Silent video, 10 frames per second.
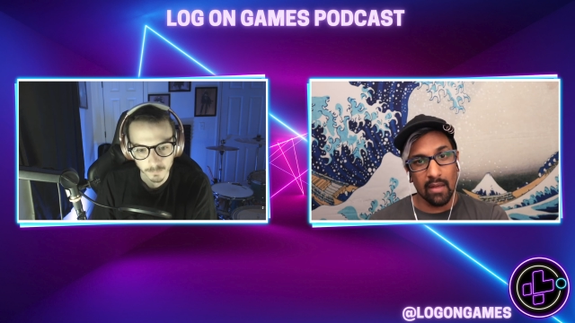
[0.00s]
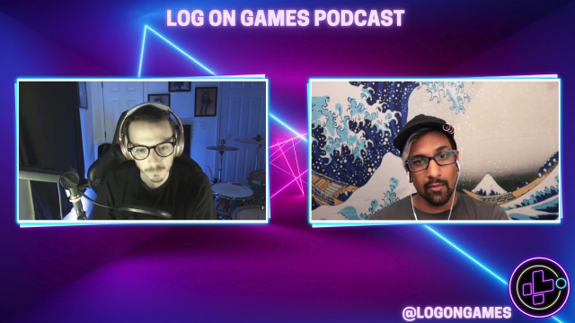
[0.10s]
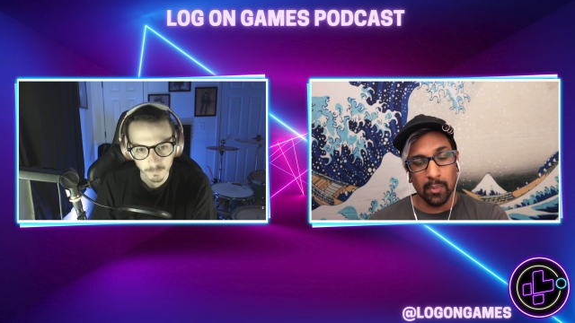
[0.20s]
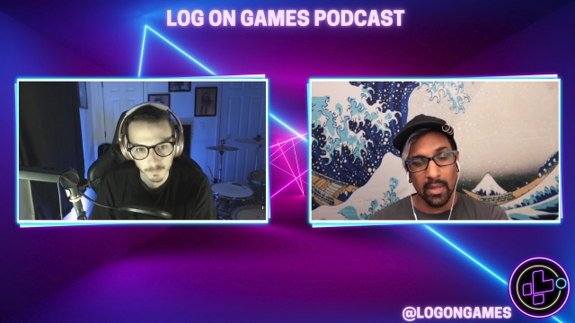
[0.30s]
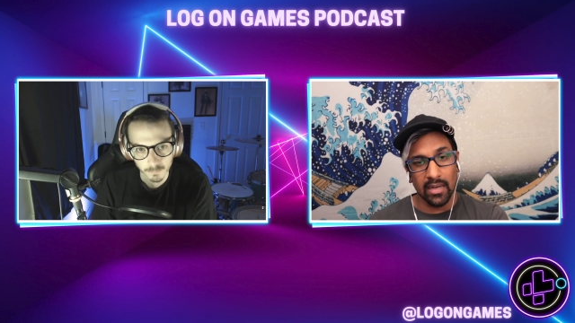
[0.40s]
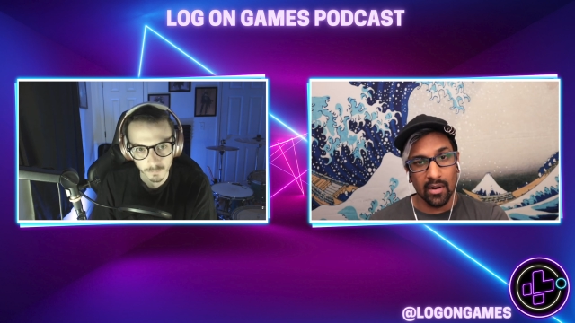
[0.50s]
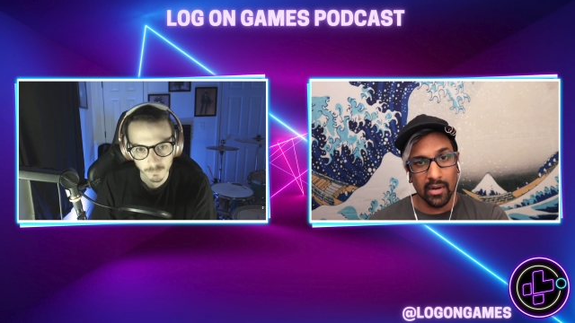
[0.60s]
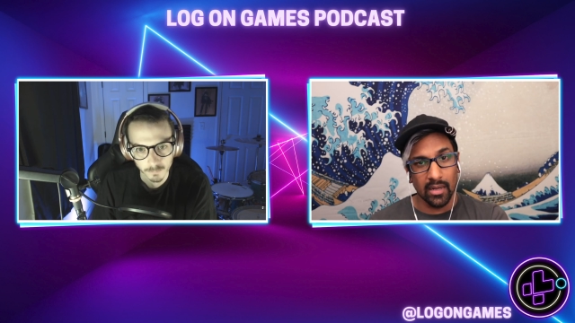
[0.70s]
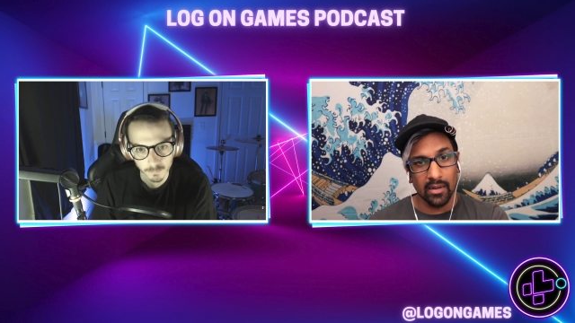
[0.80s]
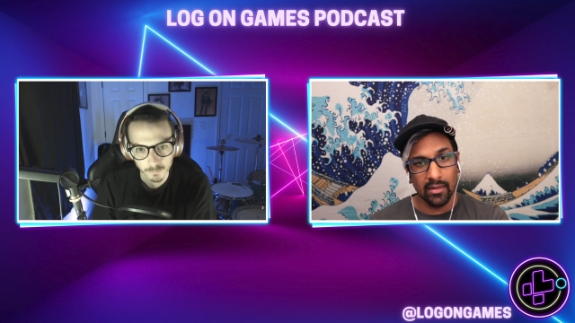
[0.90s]
Speaker 1: Have you played
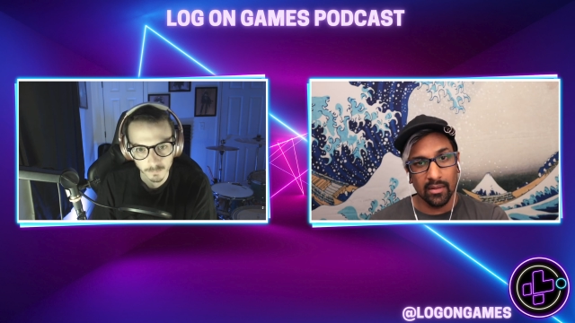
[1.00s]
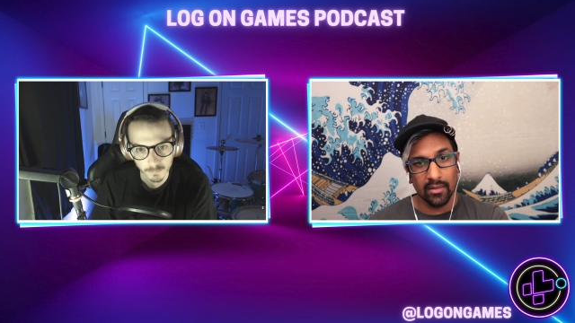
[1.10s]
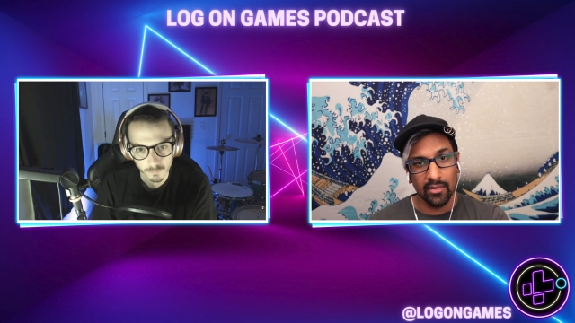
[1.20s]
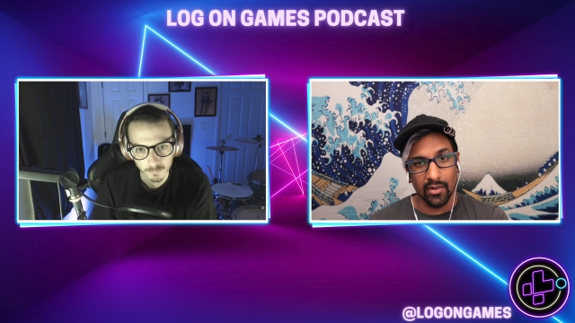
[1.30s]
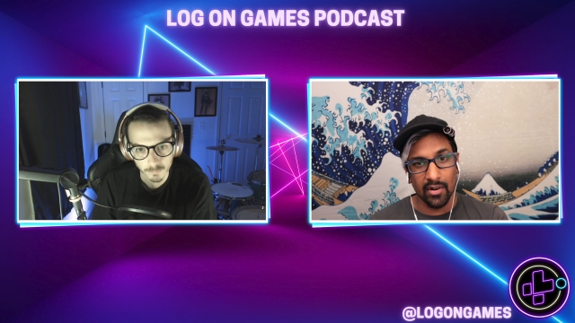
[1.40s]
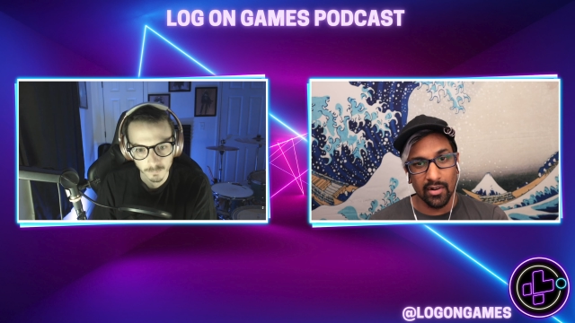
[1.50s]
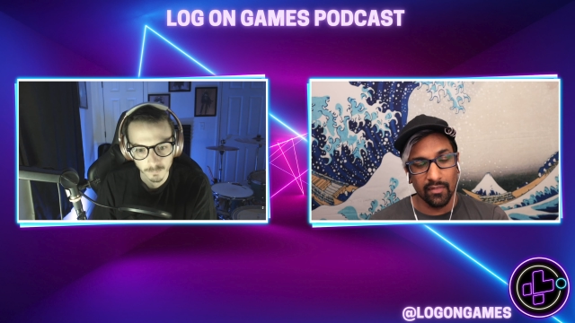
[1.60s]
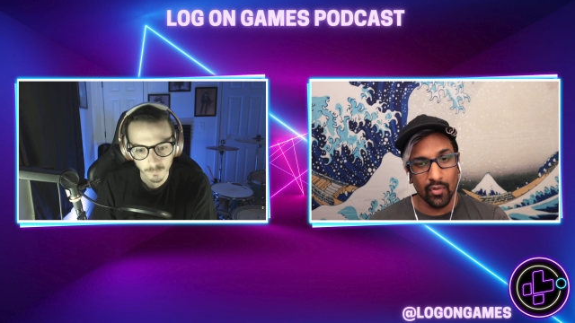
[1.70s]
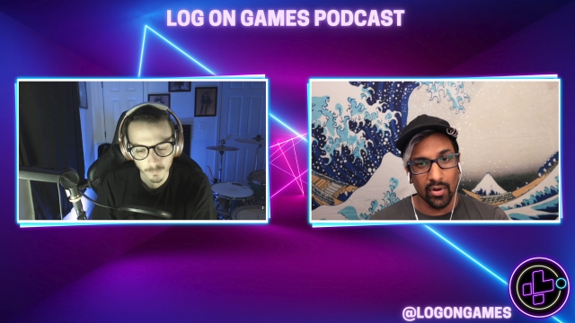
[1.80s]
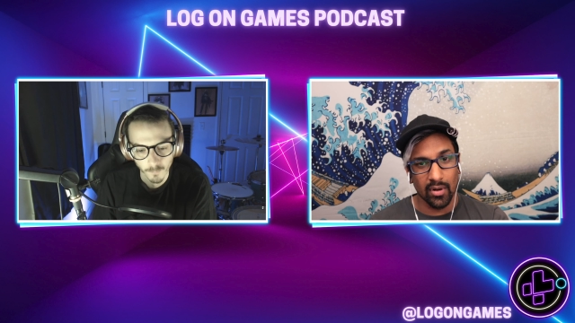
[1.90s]
RE? Your RE
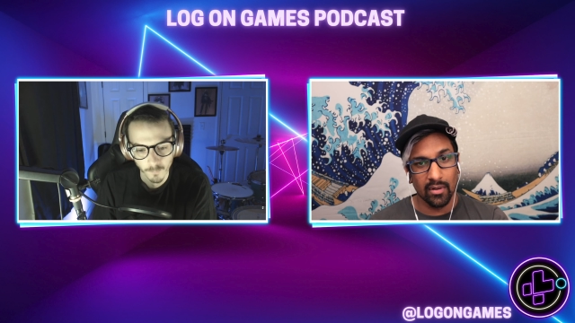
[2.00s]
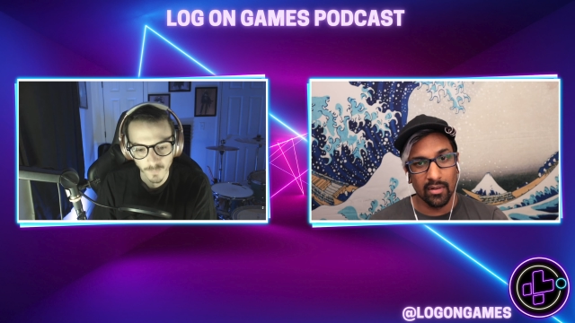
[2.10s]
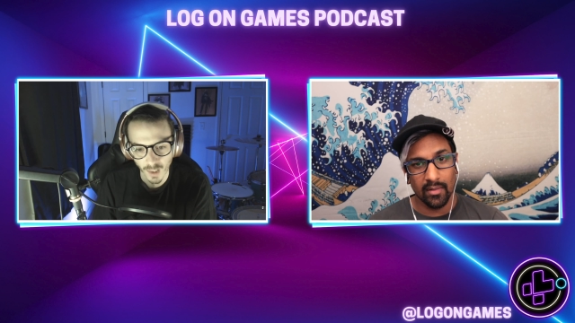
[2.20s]
four.